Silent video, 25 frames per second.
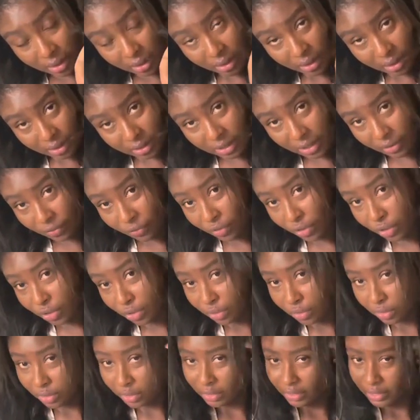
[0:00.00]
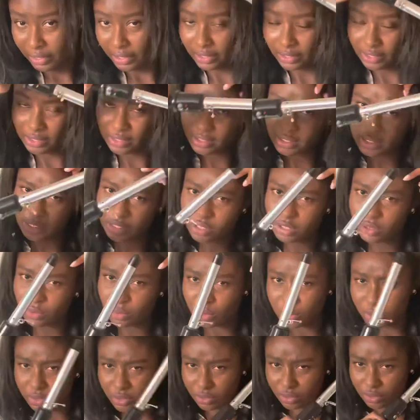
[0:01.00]
because if you okay let's say you
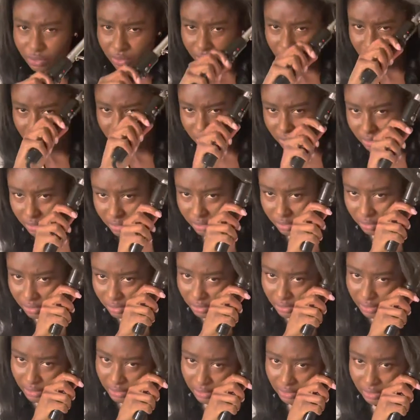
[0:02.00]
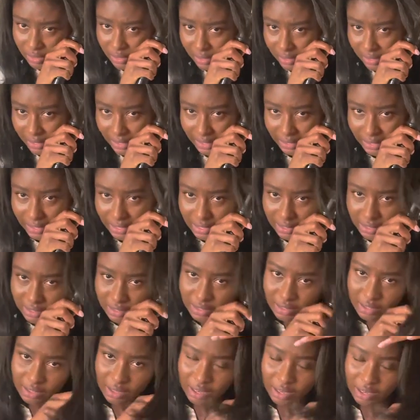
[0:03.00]
were to do this like it's
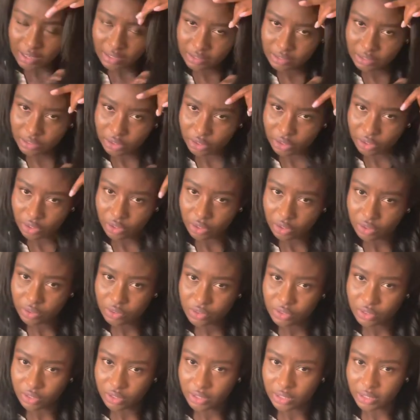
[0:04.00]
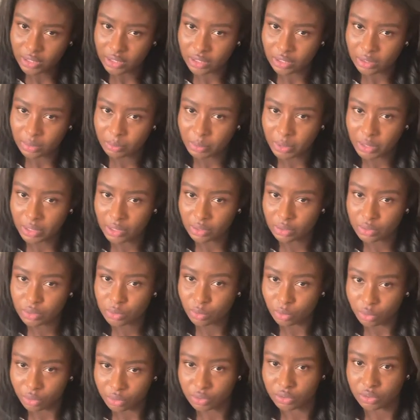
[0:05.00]
not your curls are gonna be
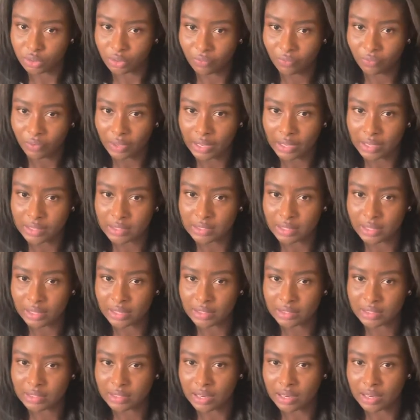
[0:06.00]
towards your face and it's